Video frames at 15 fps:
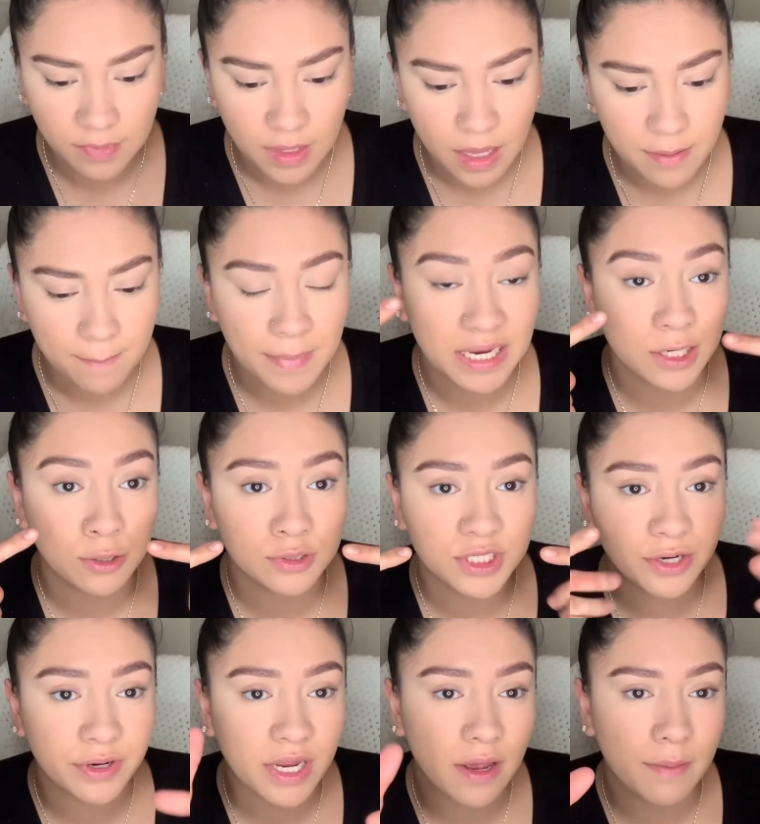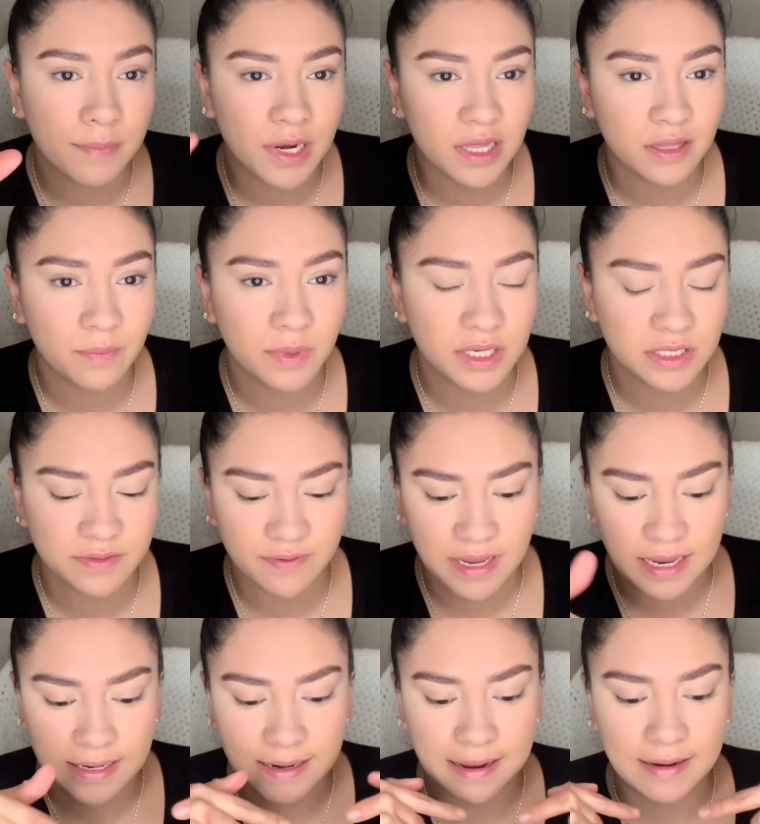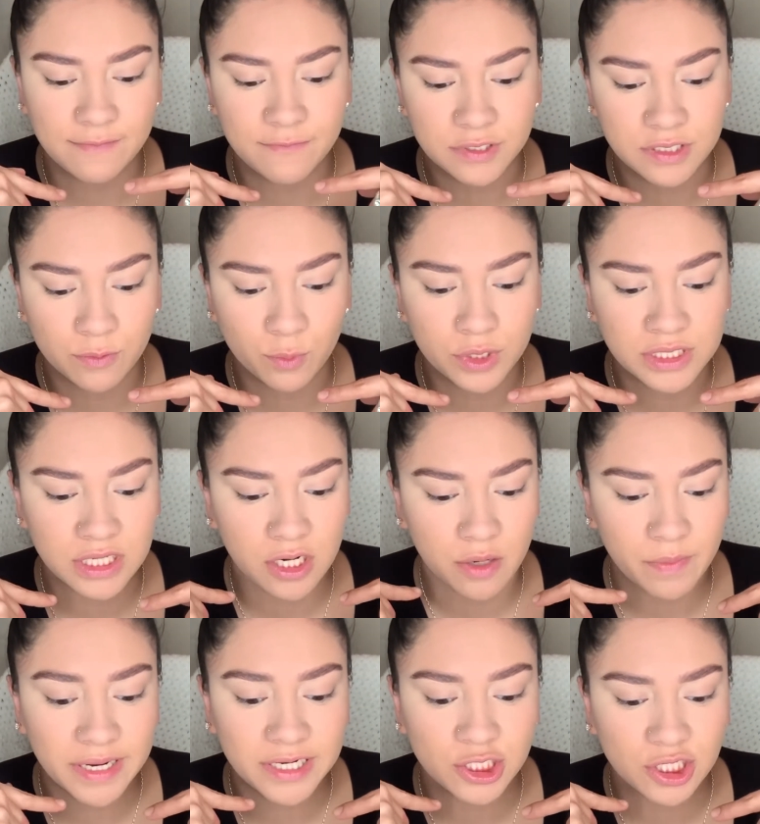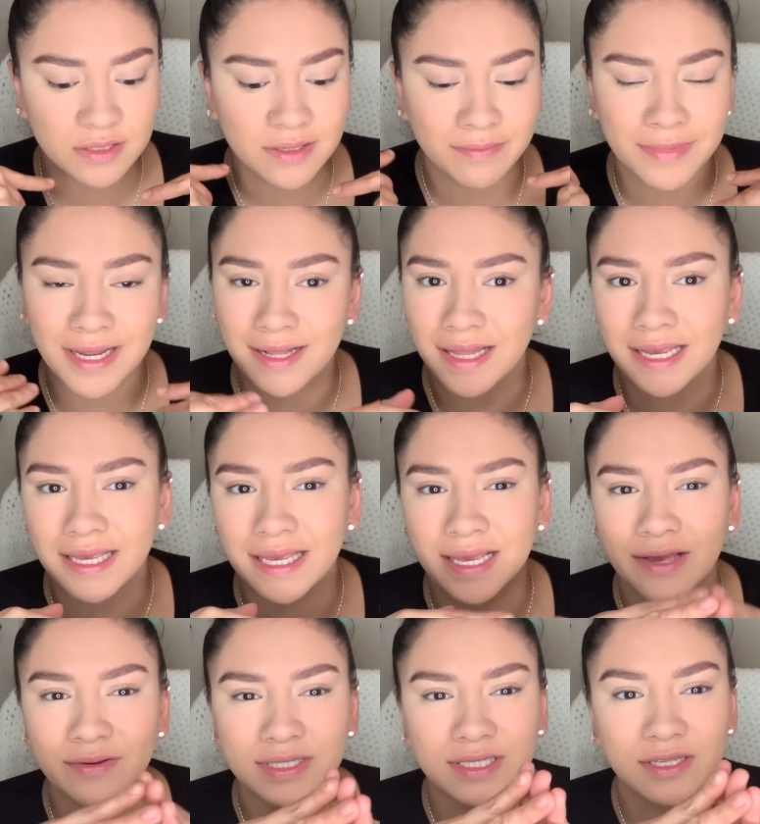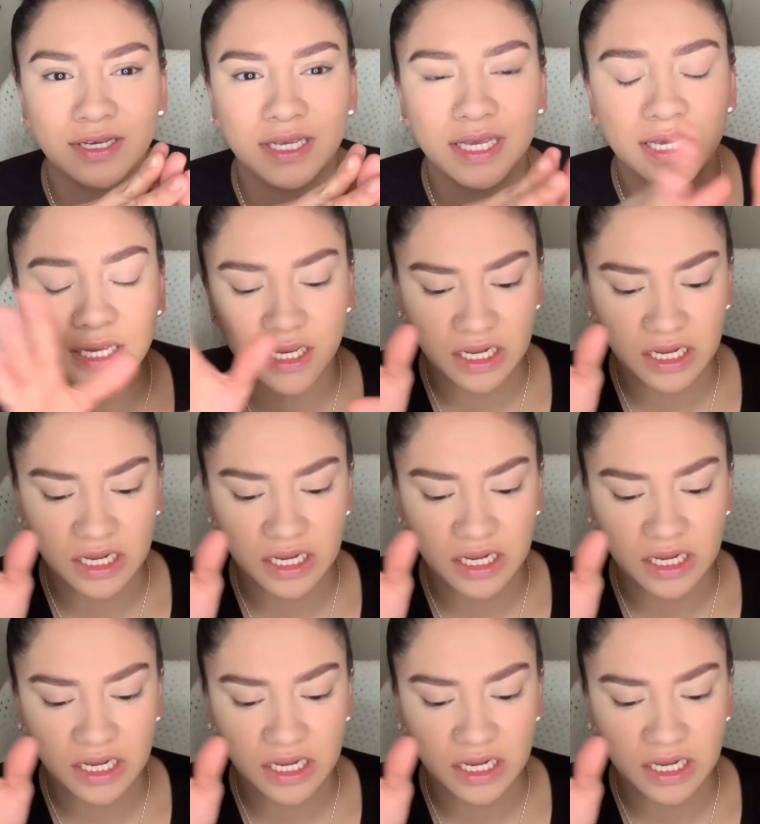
My nose area, I'm not the biggest fan, and for some reason on my chin, I'm not liking how it's looking.